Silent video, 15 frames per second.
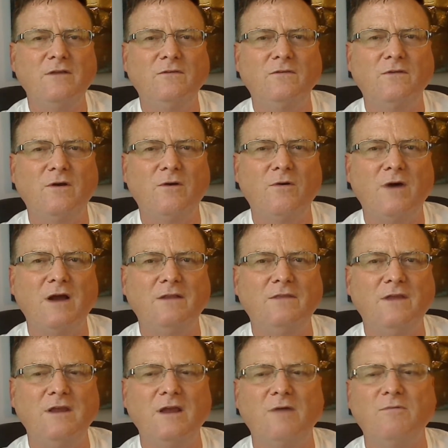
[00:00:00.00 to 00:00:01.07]
so I
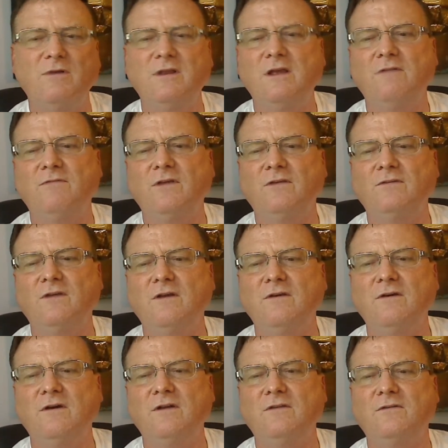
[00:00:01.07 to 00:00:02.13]
think I would give this a
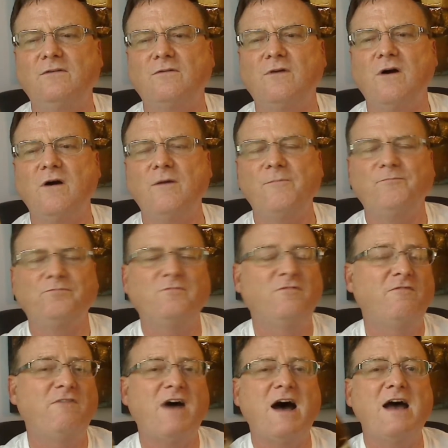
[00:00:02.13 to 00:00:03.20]
good strong
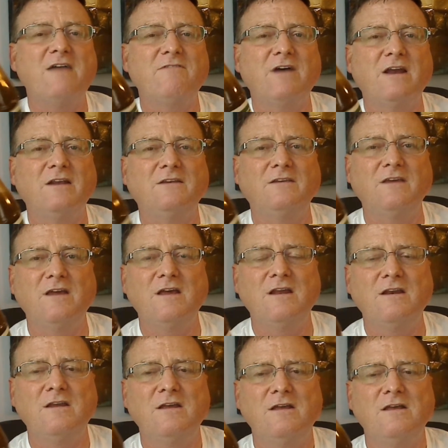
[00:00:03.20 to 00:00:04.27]
5 out of
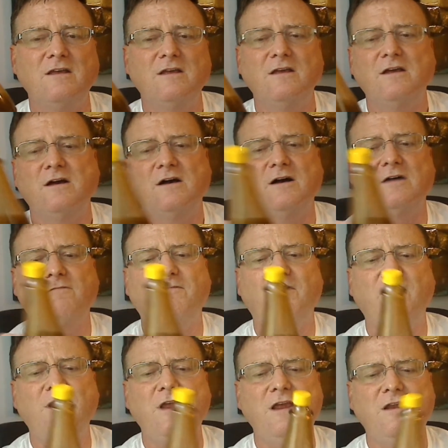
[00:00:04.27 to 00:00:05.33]
10
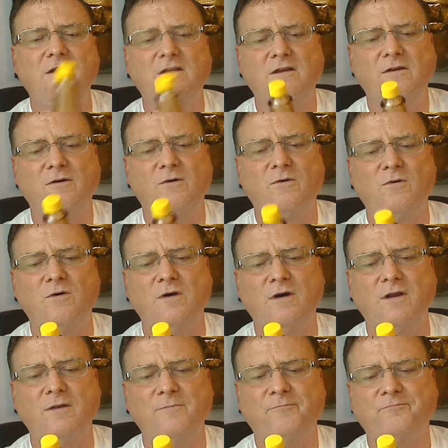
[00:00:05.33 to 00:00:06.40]
for heat on